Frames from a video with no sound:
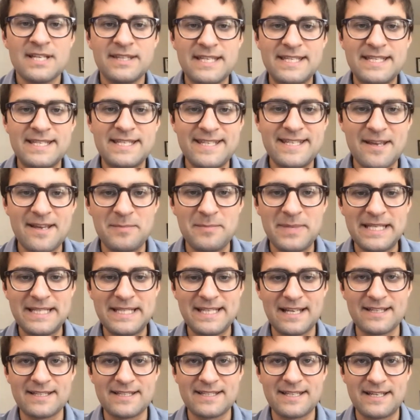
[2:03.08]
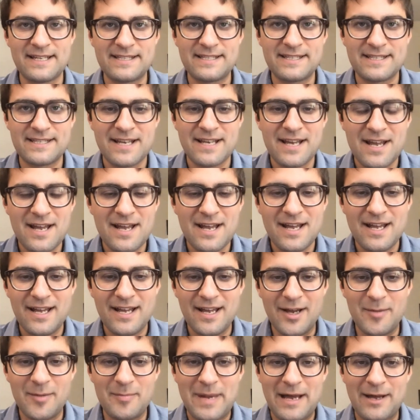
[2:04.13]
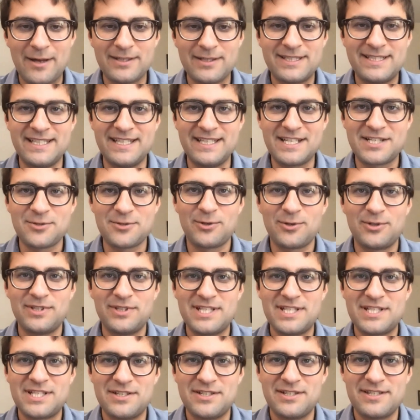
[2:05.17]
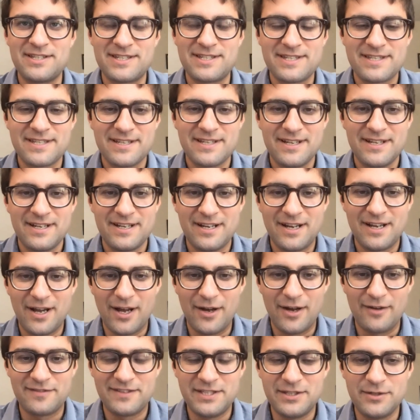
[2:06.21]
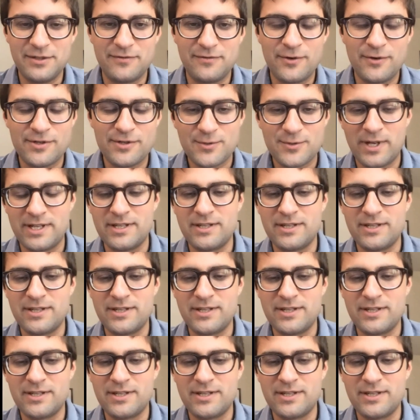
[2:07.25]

this CMB tells us about the initial conditions of the universe.